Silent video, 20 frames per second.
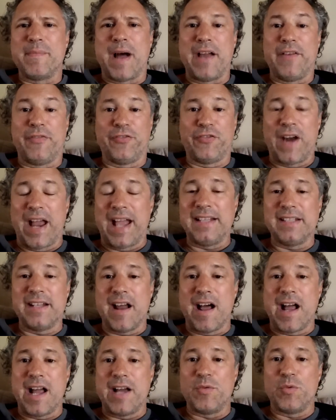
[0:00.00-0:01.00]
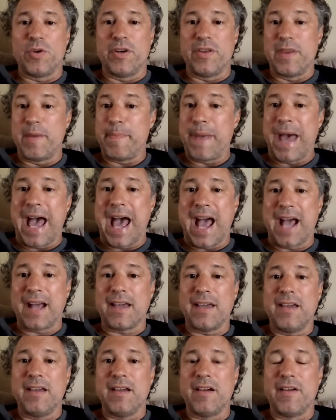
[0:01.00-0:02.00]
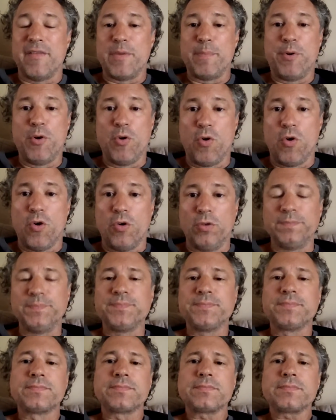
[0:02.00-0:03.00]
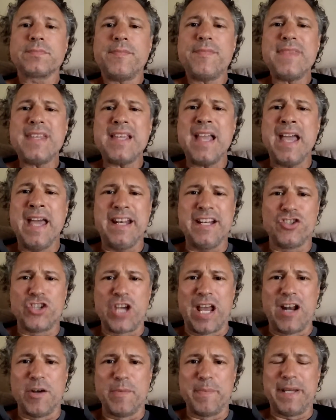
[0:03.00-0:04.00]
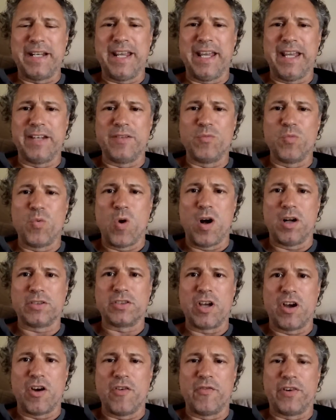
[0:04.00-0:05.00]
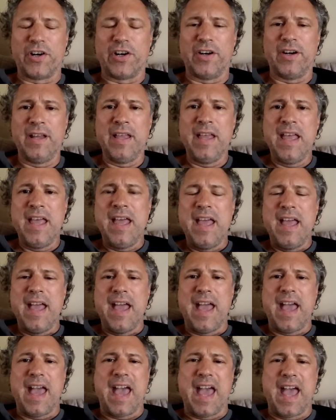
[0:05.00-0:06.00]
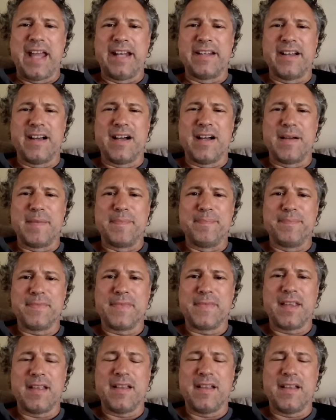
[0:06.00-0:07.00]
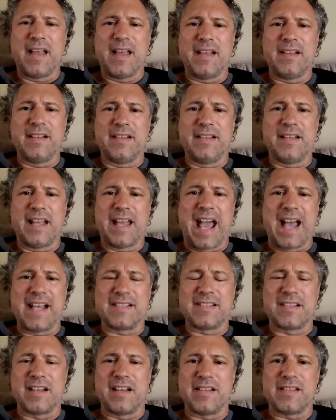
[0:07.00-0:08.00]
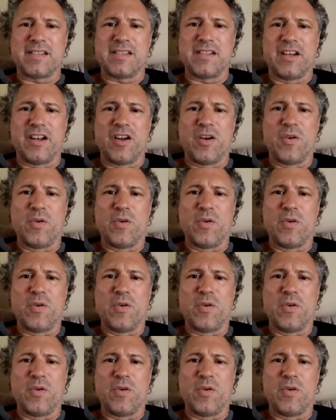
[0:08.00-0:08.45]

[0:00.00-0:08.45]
my friend and I were in the back of the pool, and a gentleman had walked over and asked us,